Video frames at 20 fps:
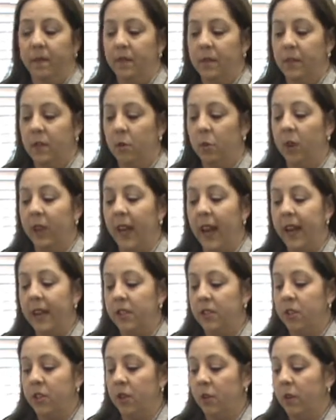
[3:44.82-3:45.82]
to
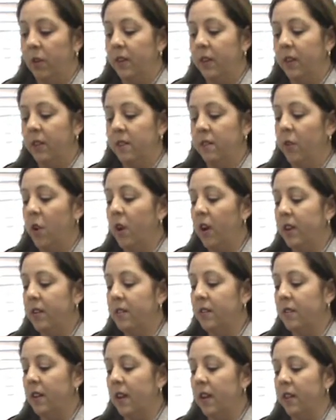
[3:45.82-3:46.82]
relate to. And as far
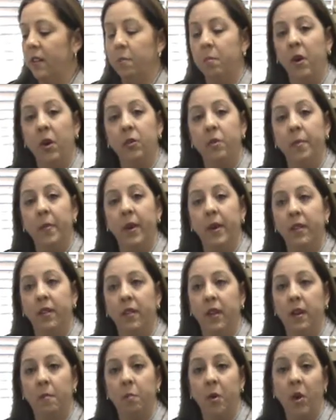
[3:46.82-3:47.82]
as the
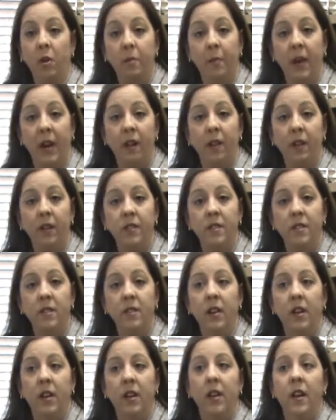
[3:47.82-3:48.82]
birth
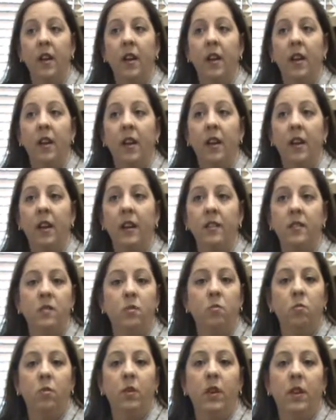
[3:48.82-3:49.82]
parents,
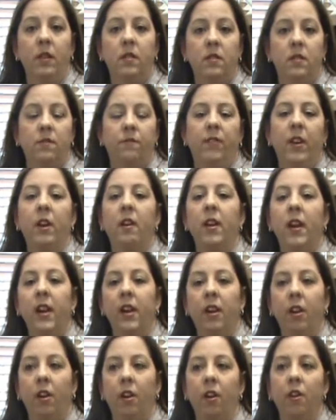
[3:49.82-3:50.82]
it's very
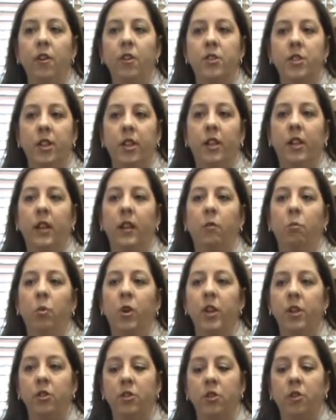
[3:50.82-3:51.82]
encouraging and
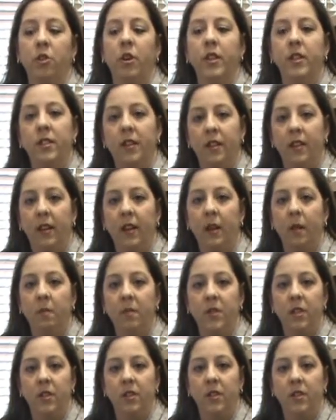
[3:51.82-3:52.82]
reassuring to
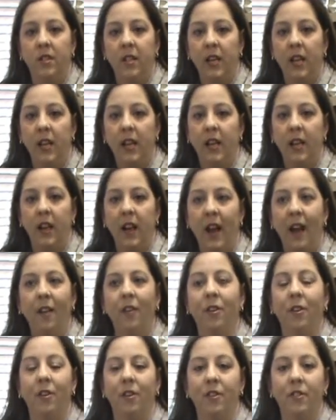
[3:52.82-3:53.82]
them to see
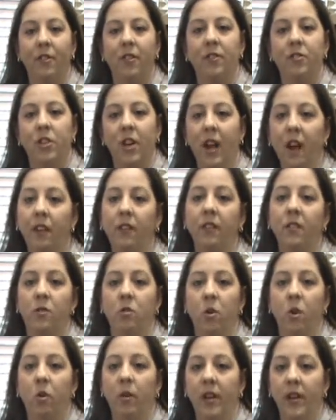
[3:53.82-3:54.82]
how their child is
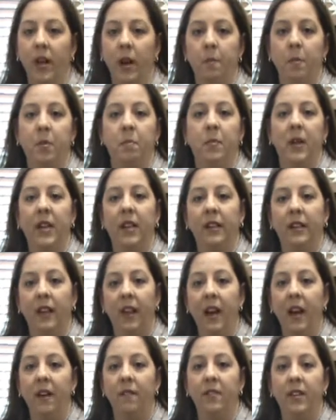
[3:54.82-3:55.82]
growing up and being
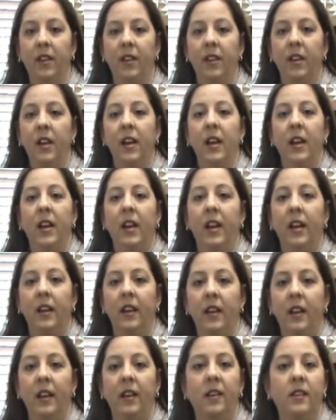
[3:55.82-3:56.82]
loved, and
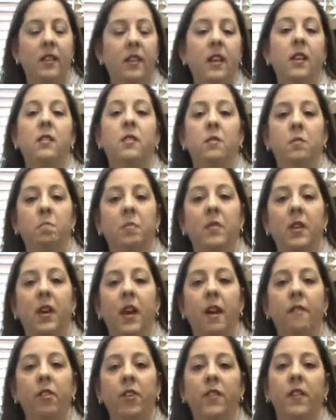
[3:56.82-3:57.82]
it is
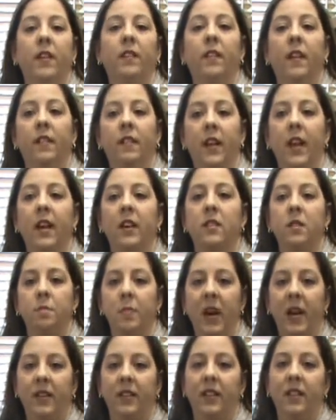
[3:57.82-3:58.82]
everything that they
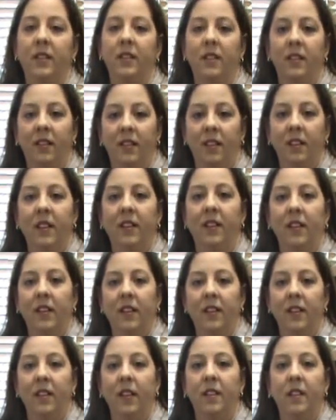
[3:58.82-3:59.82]
expected,
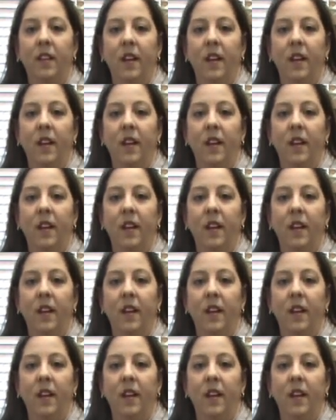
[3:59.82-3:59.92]
that